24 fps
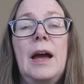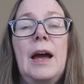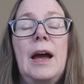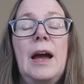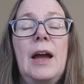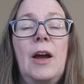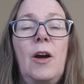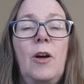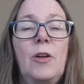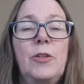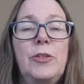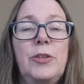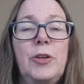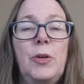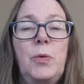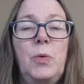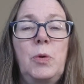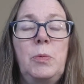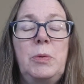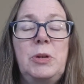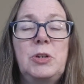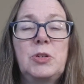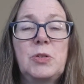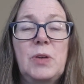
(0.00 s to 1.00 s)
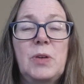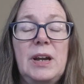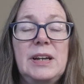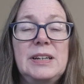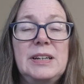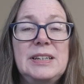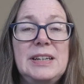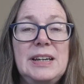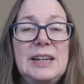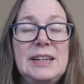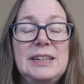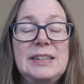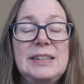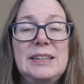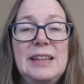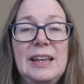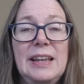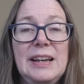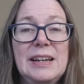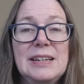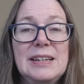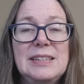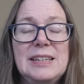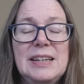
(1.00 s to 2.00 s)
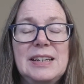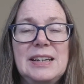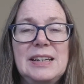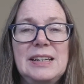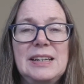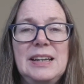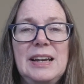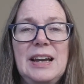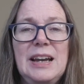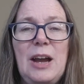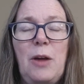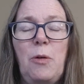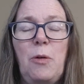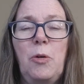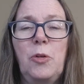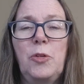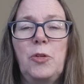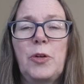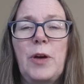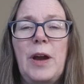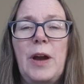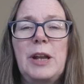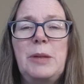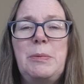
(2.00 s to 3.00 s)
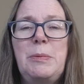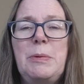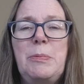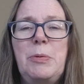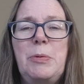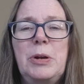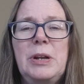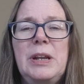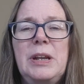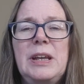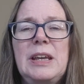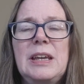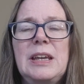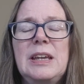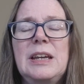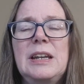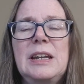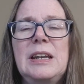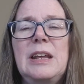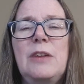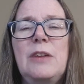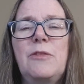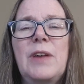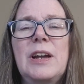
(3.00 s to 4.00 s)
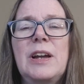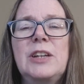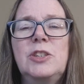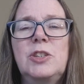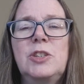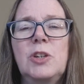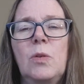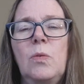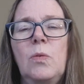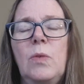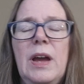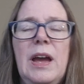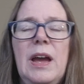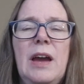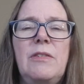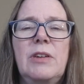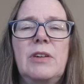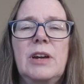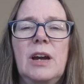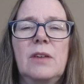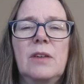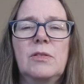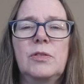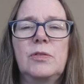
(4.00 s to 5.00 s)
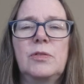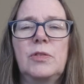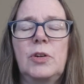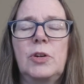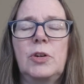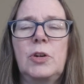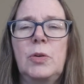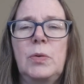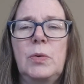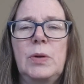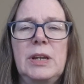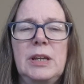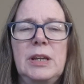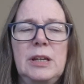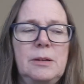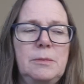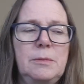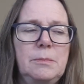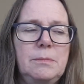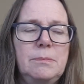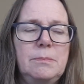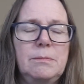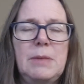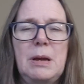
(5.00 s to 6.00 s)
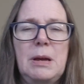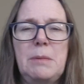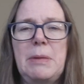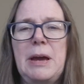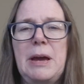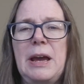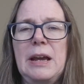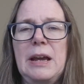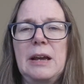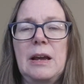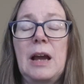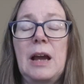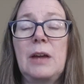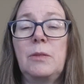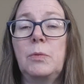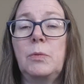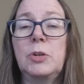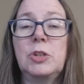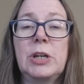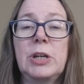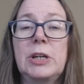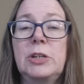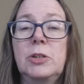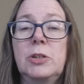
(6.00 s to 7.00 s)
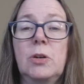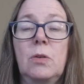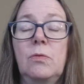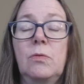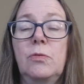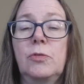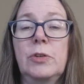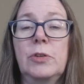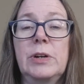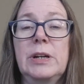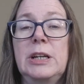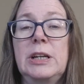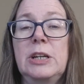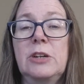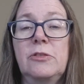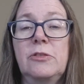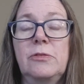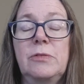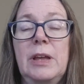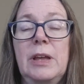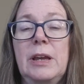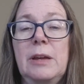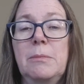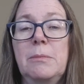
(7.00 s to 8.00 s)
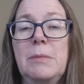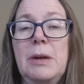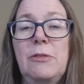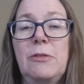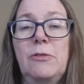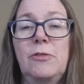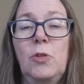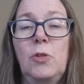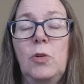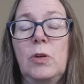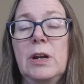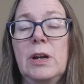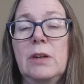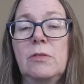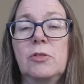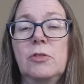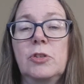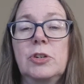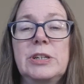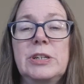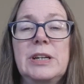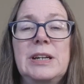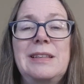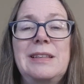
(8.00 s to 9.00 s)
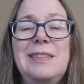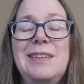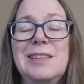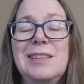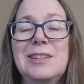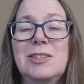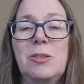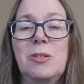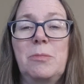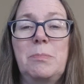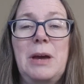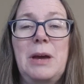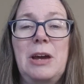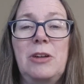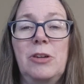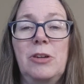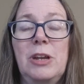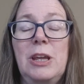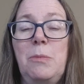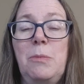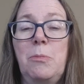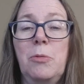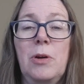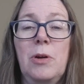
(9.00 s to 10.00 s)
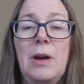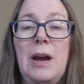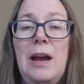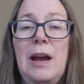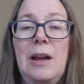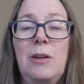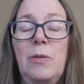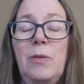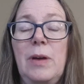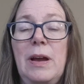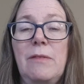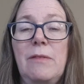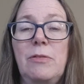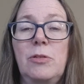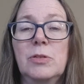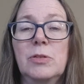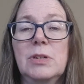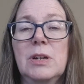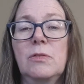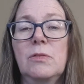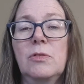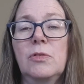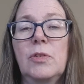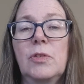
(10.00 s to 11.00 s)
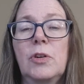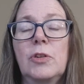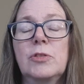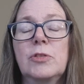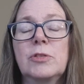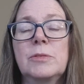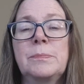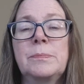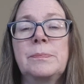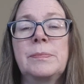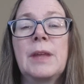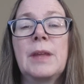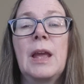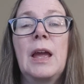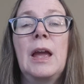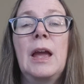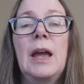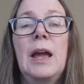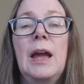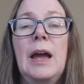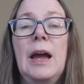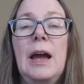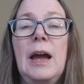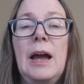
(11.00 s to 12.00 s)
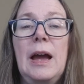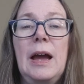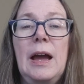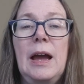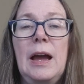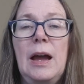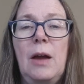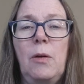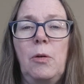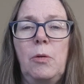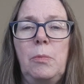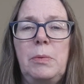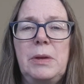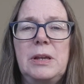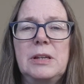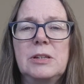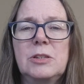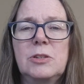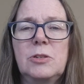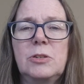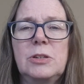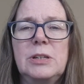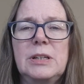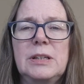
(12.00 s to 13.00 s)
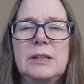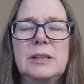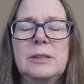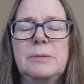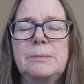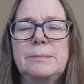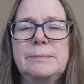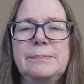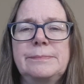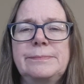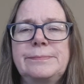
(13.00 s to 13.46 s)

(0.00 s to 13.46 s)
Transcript: I also will be trying to edit, like I said. I will try to be putting in, if I don't have a cover photo in my bag, which I don't for any of my full coverage, anything that's on Pattern Keeper, I don't have those cover photos. I will be inserting them.